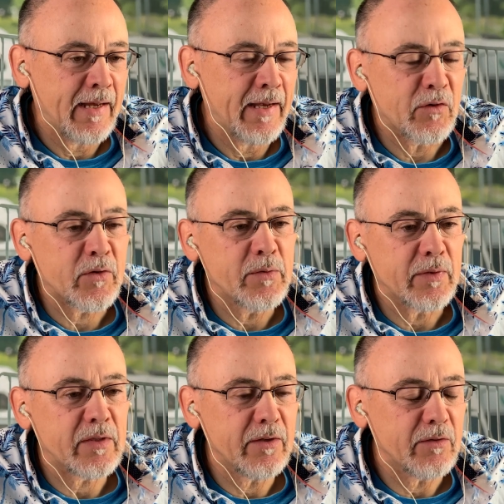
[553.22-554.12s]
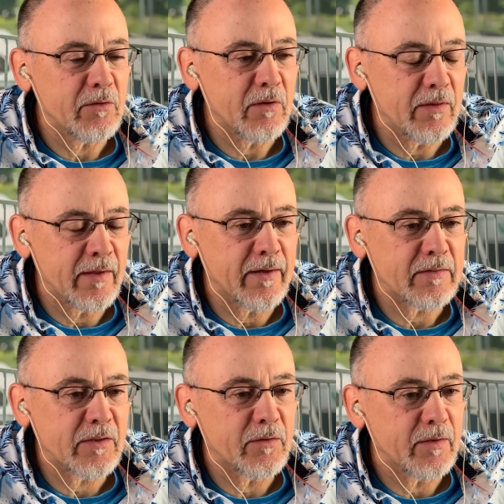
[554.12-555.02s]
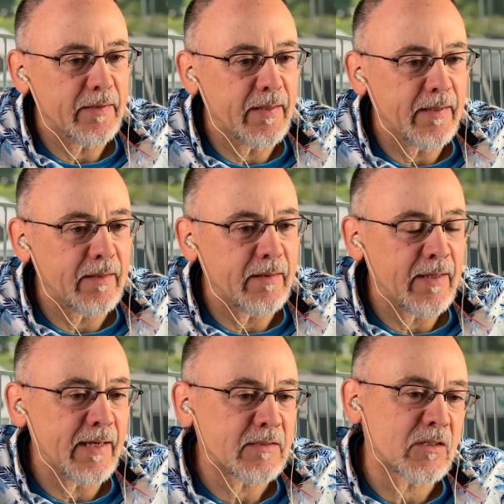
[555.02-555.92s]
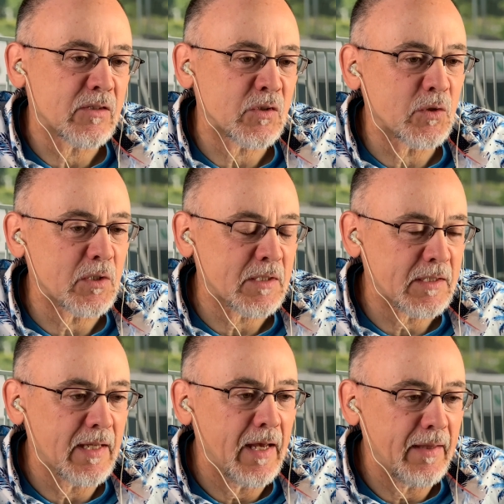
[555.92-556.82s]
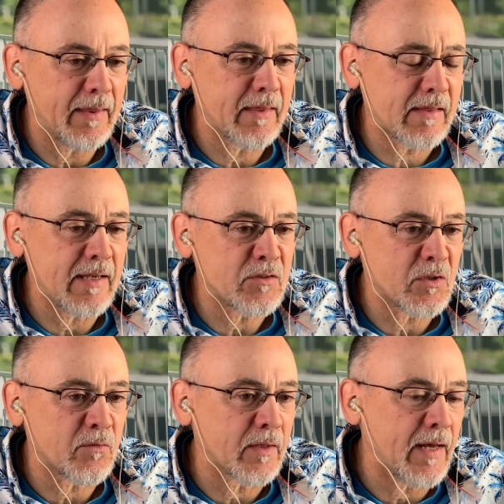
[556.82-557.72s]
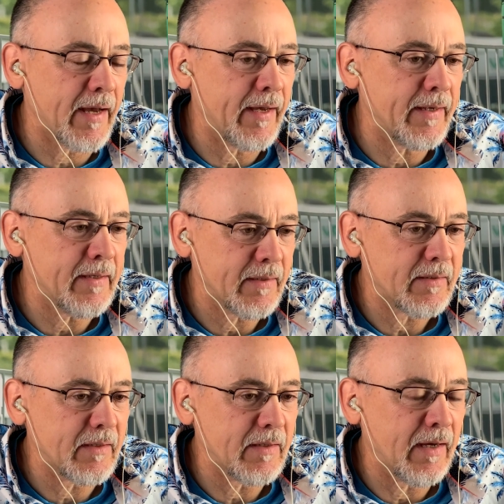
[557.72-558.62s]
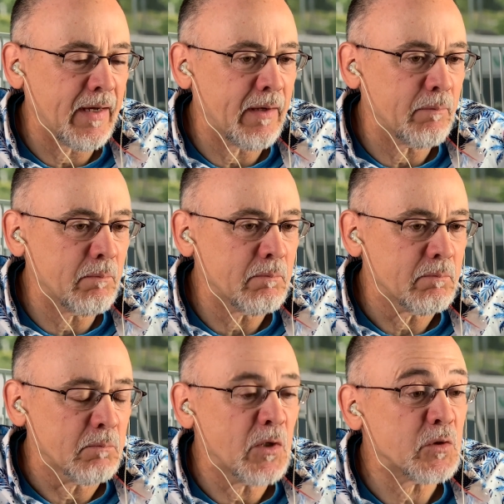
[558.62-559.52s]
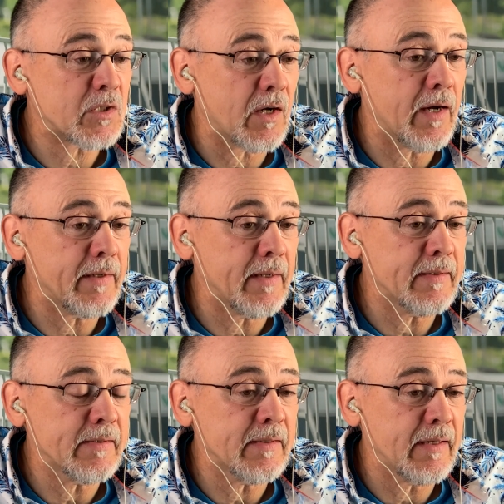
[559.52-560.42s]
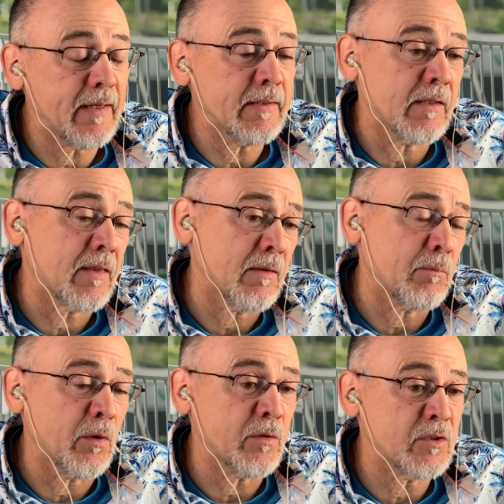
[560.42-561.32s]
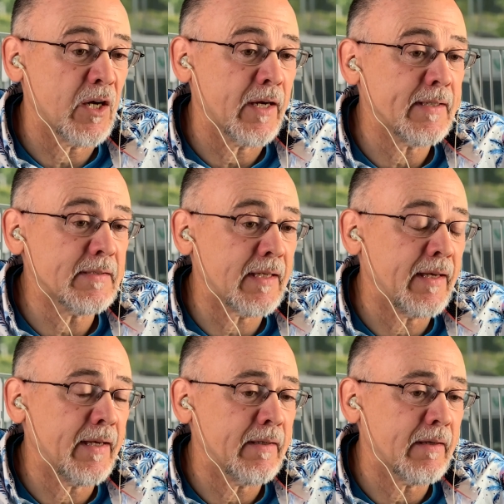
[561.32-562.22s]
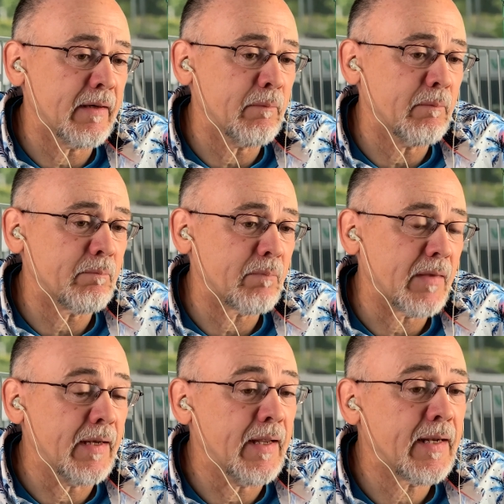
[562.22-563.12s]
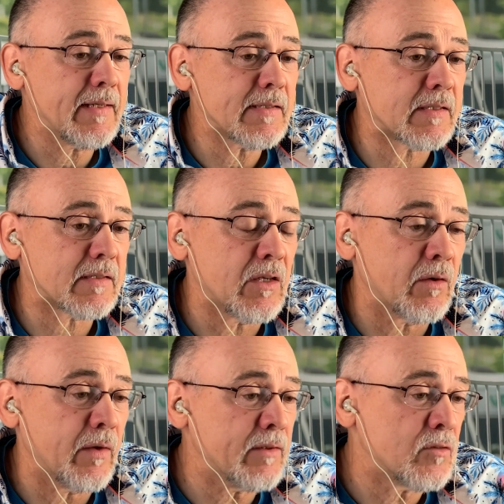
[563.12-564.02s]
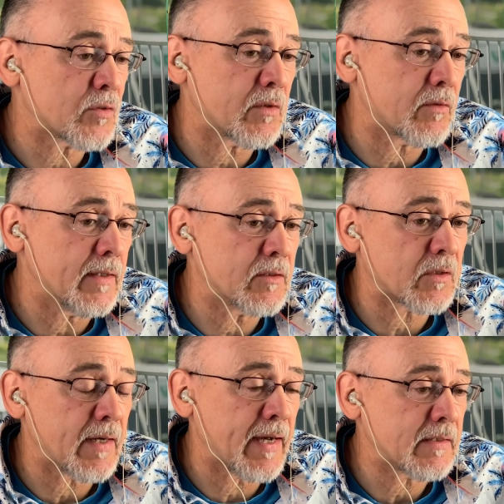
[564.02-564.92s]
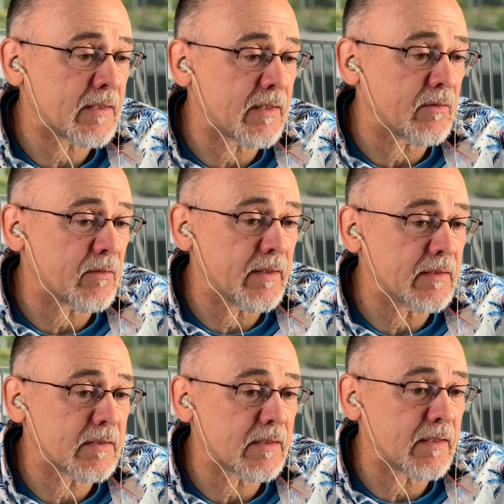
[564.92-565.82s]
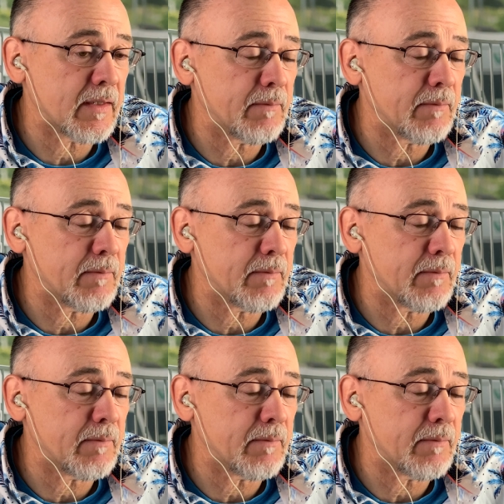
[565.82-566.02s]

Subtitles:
I agree with you there totally, that's the source that they should rely most on, both jockeys and I guess, you know, injury rates or accident rates